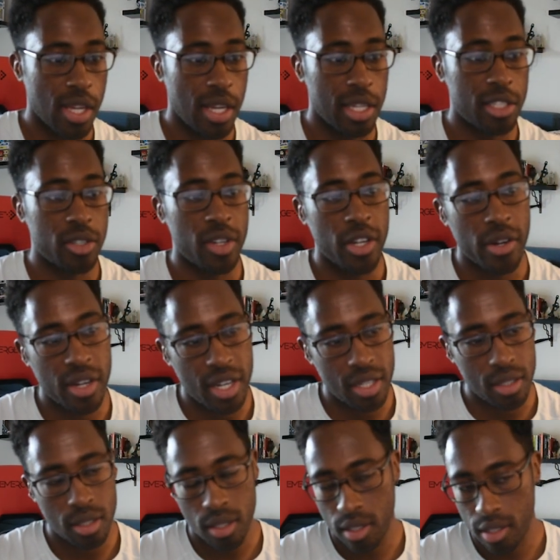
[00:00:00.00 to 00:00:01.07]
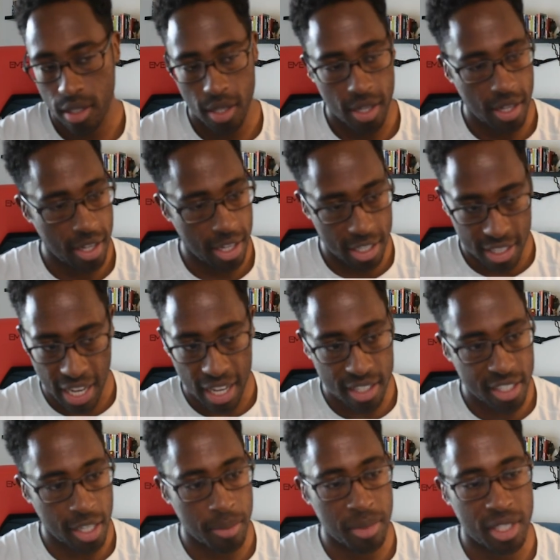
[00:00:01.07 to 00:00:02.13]
And so here it is, exact
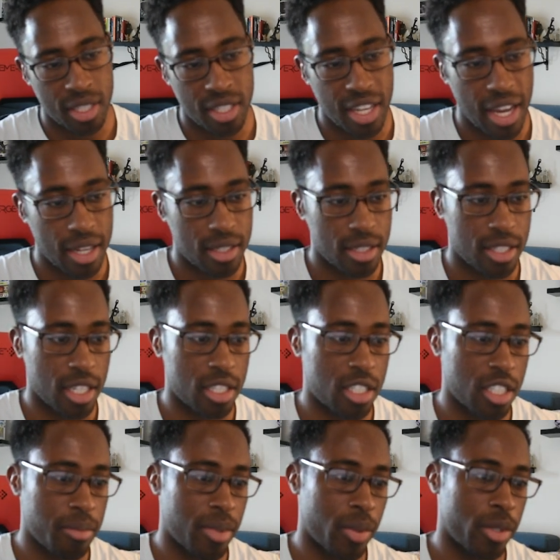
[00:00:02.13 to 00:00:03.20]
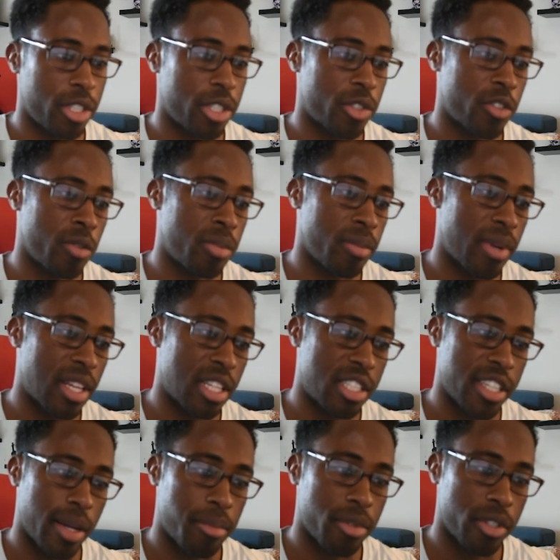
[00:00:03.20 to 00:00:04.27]
same syntax essentially, but we're just grouping by the
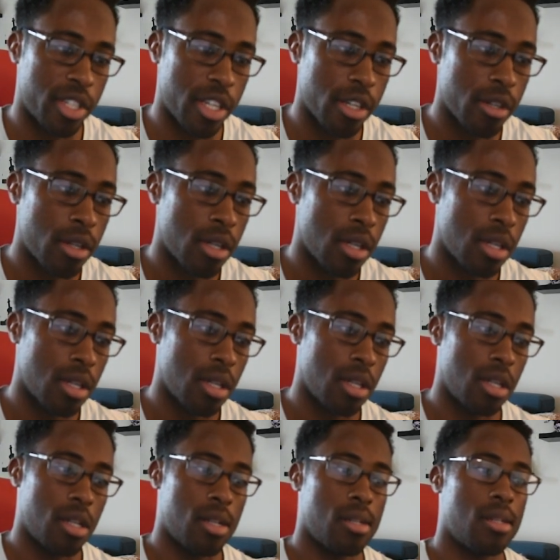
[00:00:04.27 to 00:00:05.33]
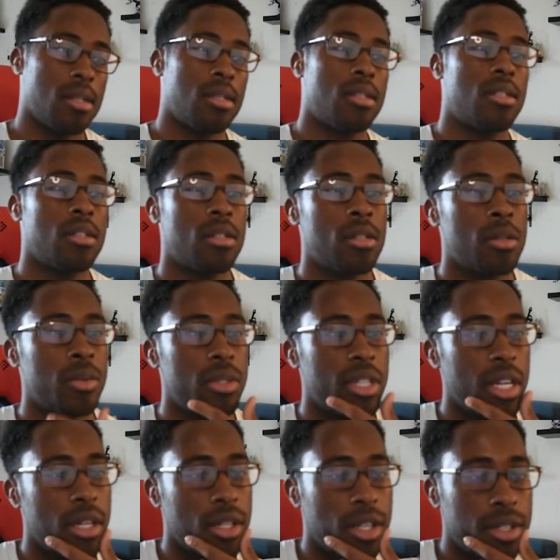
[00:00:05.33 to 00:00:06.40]
chapter year. And so we'll
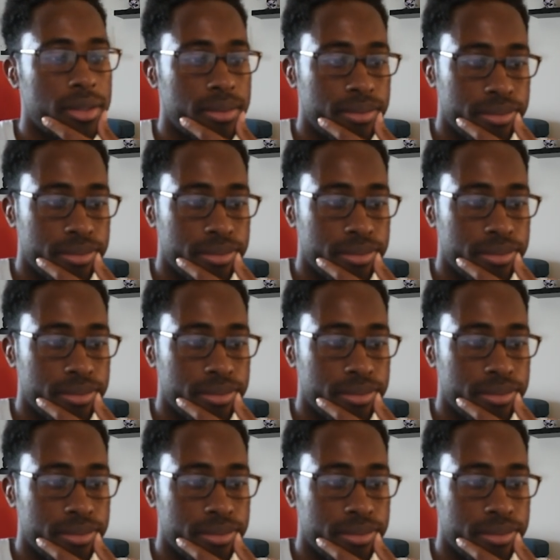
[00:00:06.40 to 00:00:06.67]
take a look.